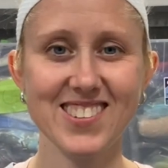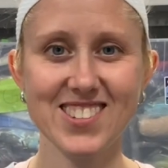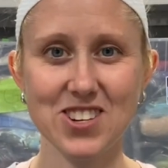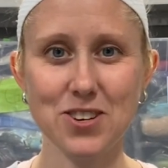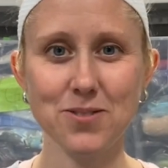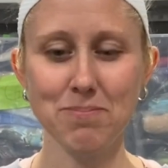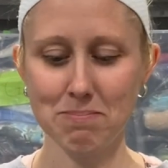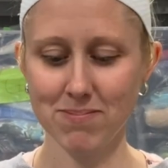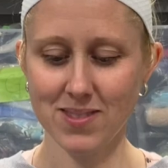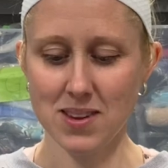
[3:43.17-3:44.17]
So
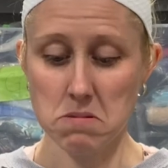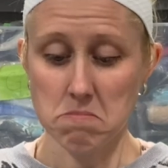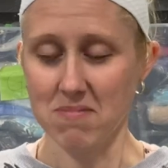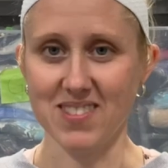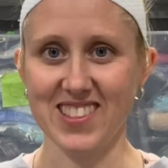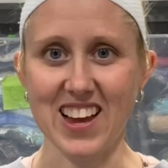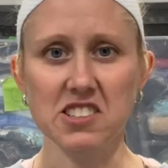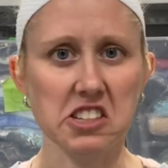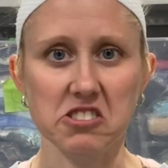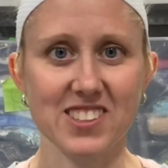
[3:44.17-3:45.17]
that's
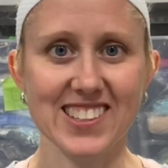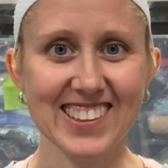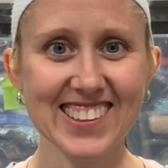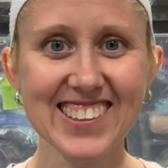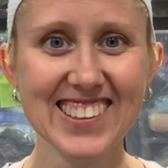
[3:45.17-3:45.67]
interesting.